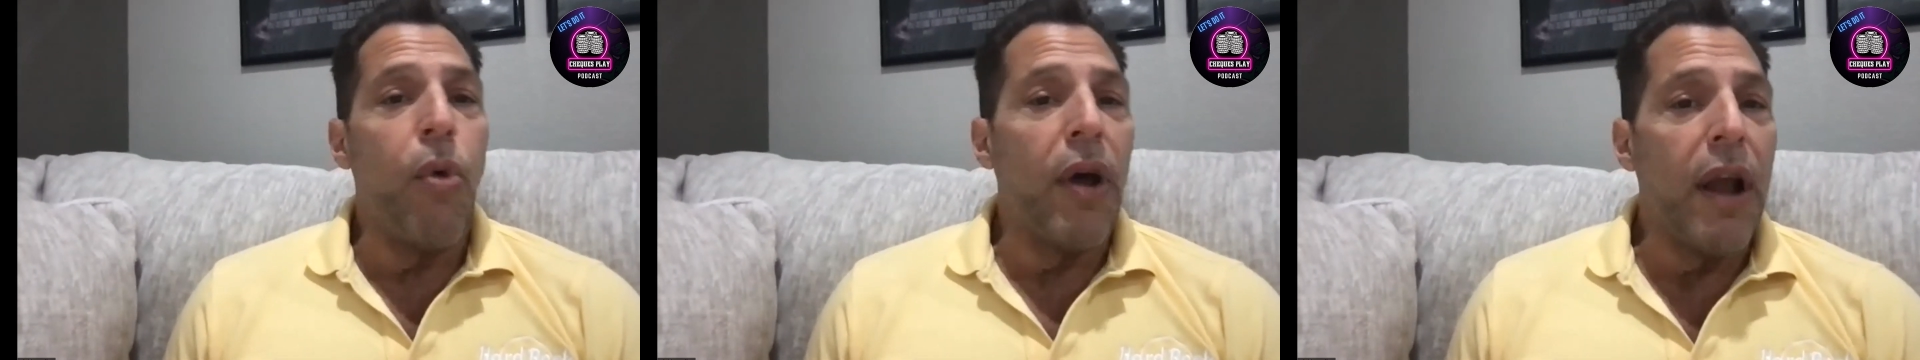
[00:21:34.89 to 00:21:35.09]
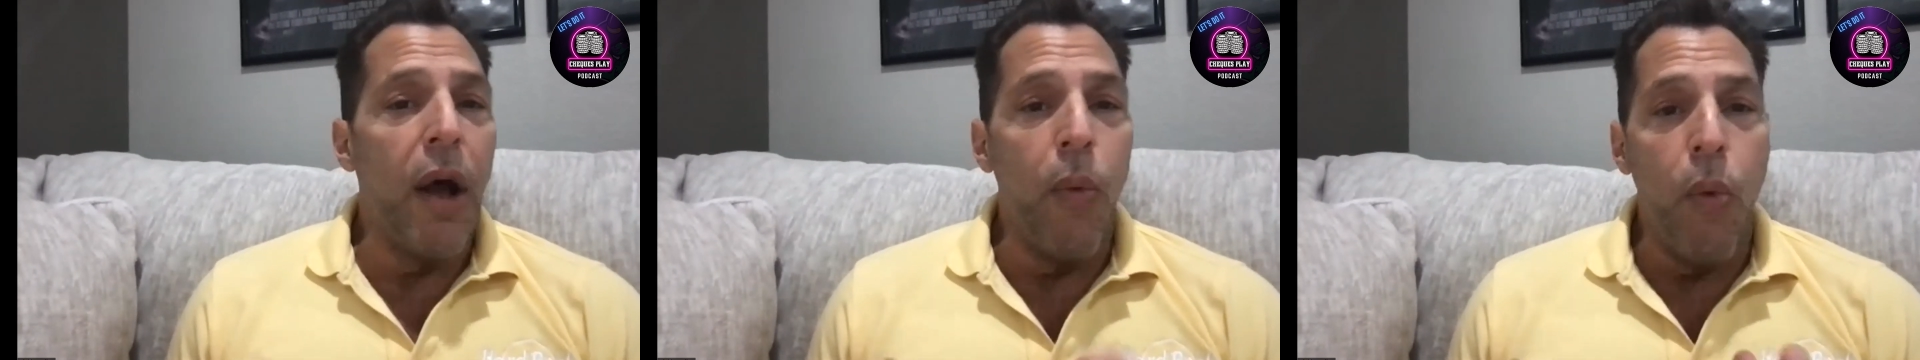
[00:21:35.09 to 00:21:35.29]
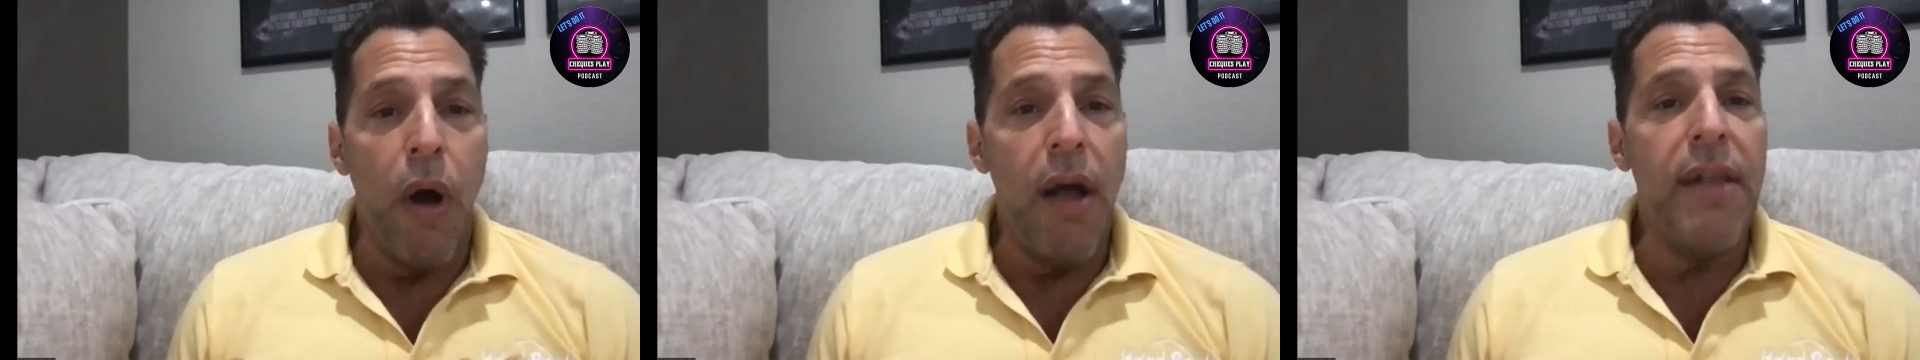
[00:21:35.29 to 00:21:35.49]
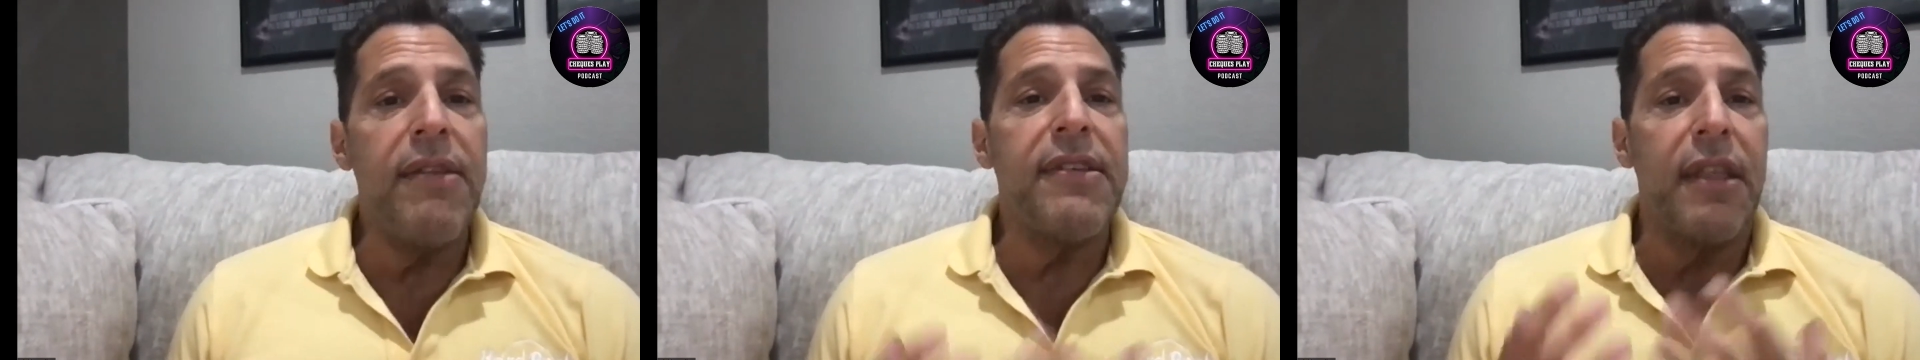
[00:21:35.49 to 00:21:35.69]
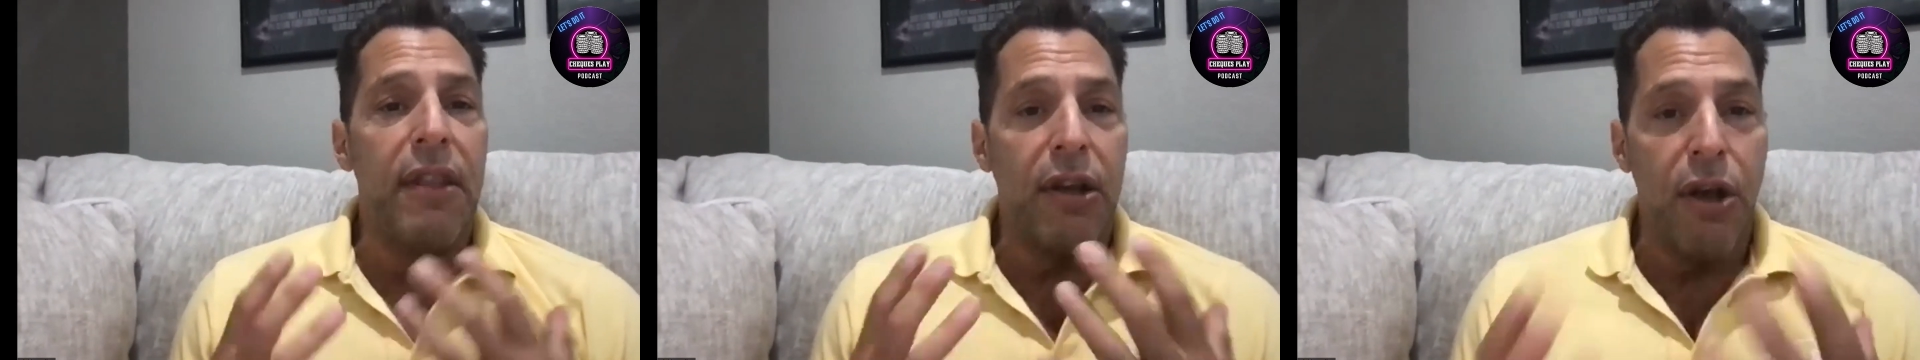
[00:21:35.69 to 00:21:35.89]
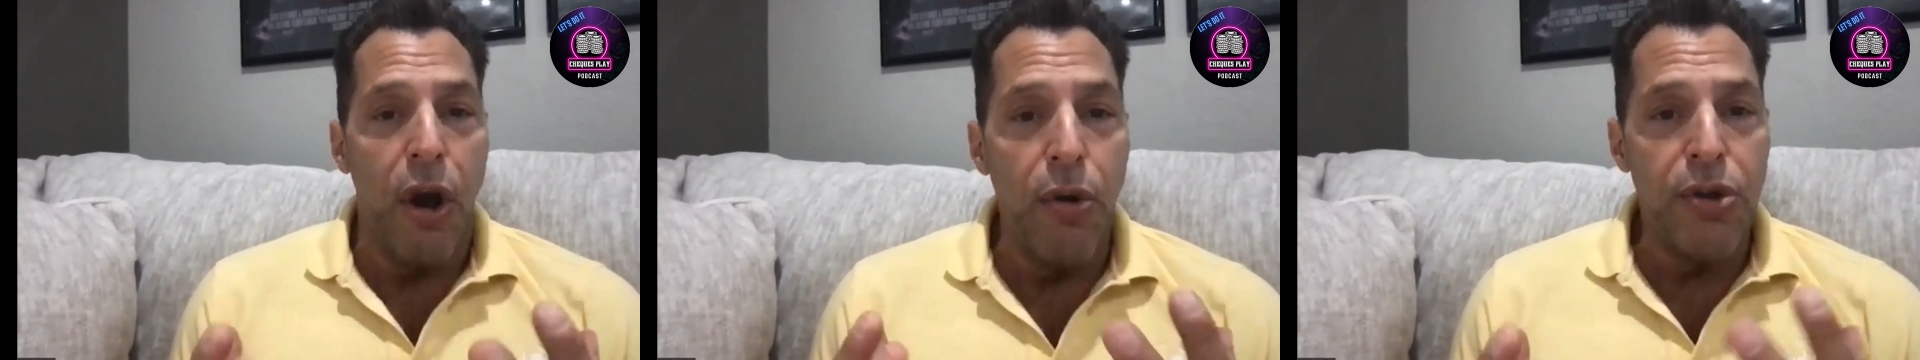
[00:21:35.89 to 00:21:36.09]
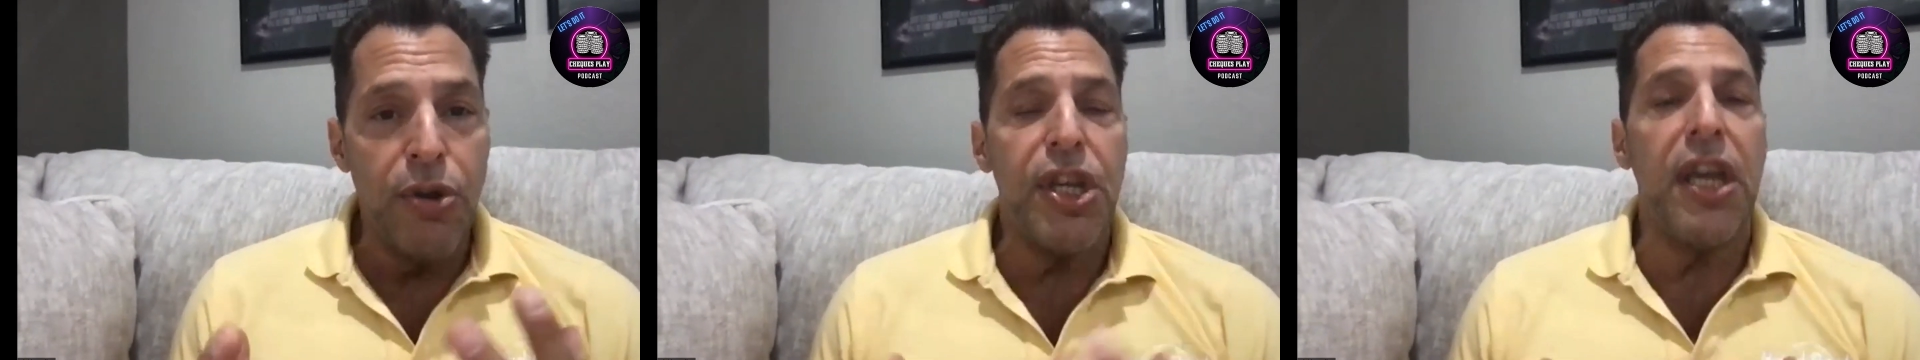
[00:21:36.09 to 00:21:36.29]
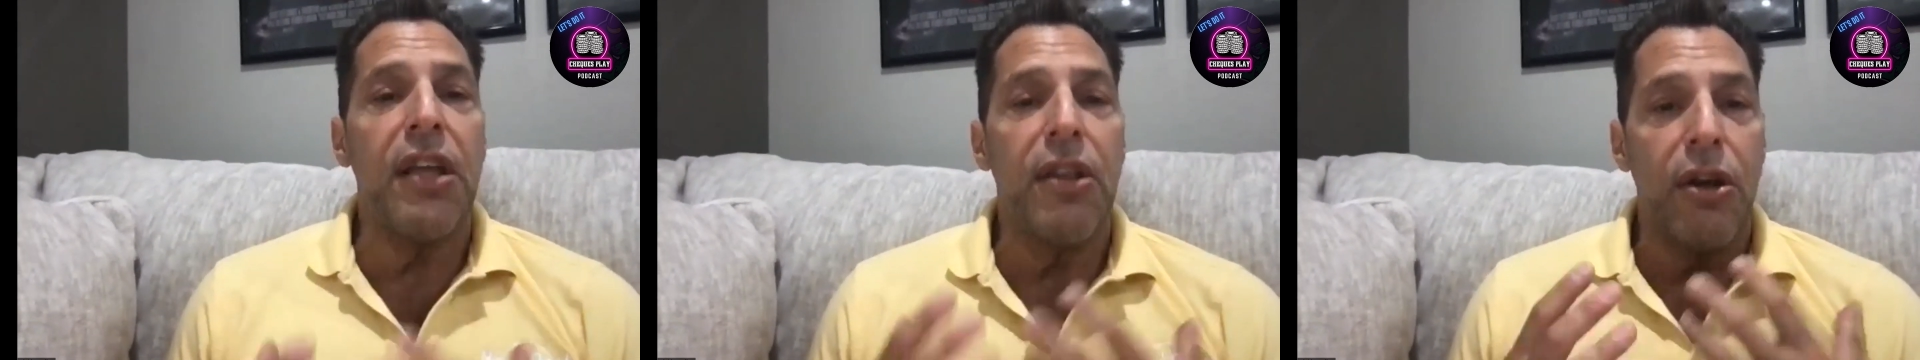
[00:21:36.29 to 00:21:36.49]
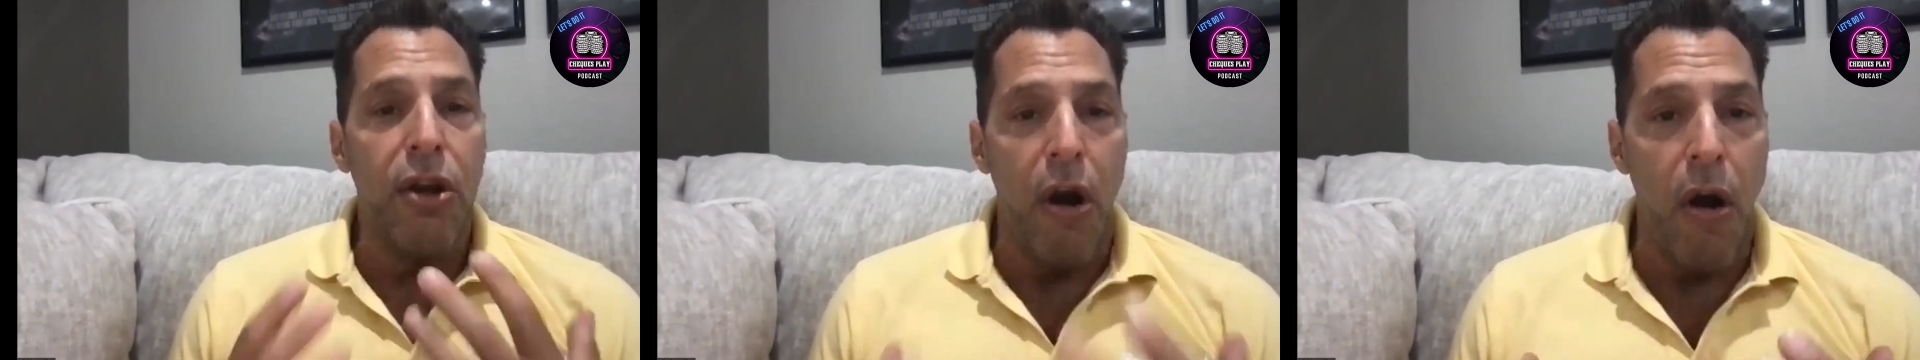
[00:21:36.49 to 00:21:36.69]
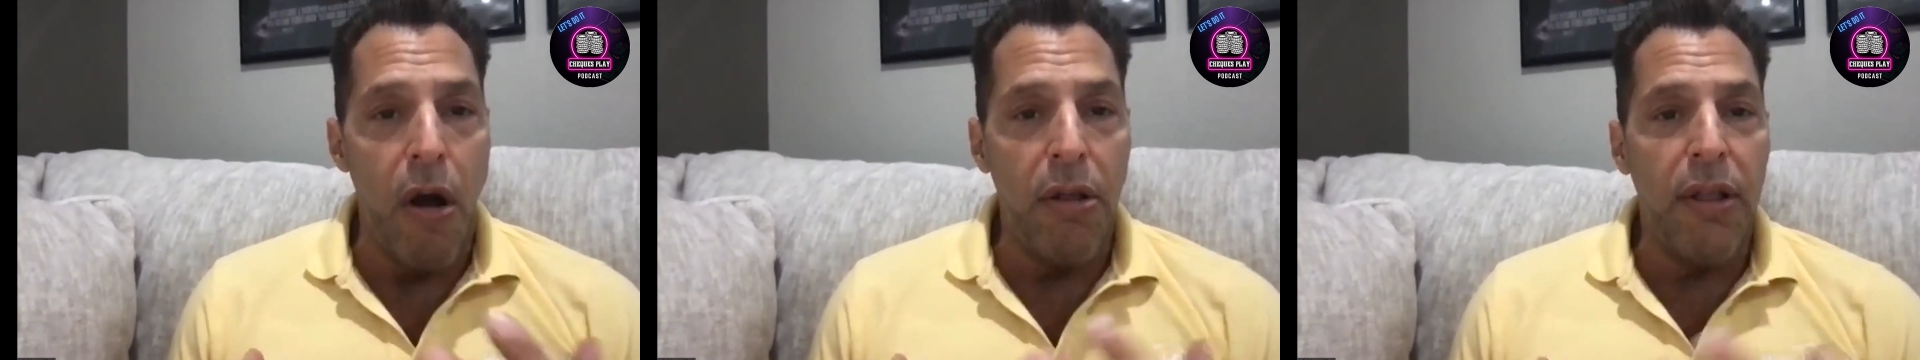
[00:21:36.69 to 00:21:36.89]
one-on-ones and the coaching and the
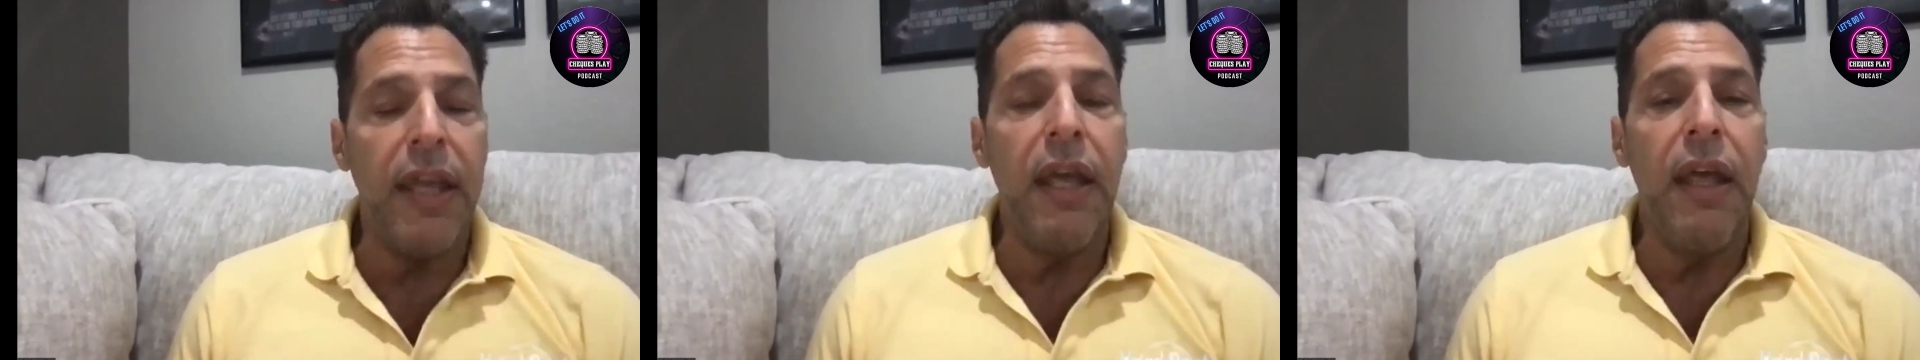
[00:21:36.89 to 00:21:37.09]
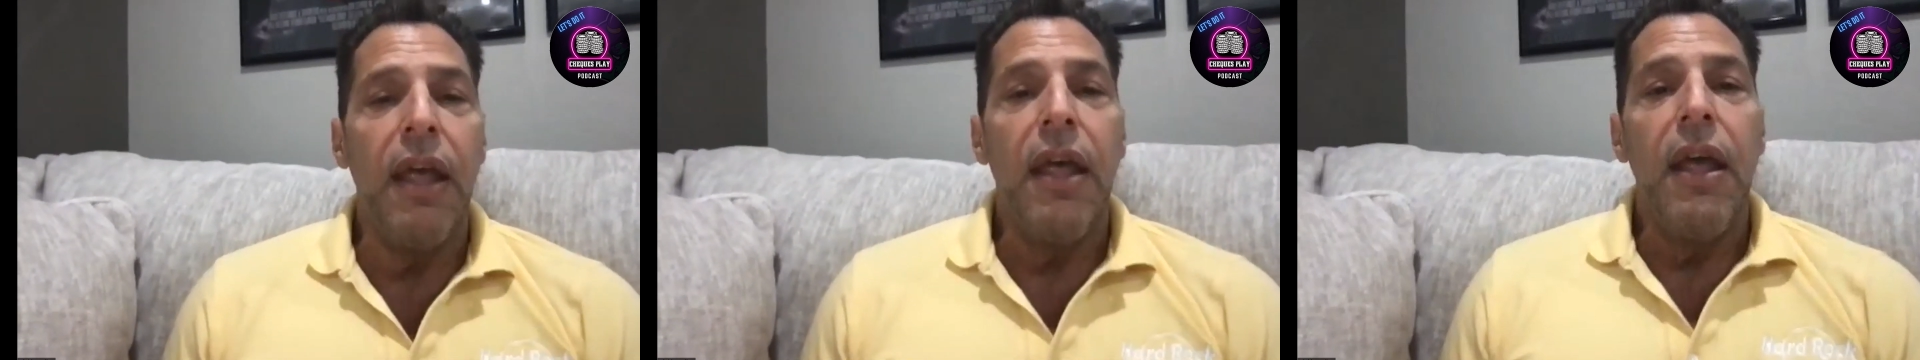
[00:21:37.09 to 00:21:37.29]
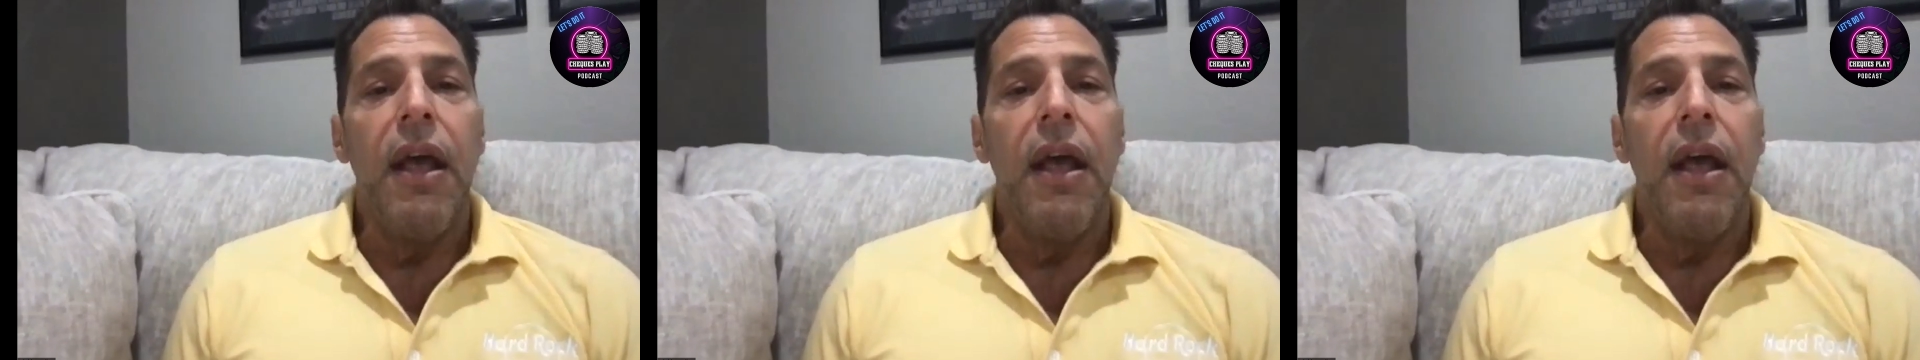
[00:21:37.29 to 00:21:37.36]
calling.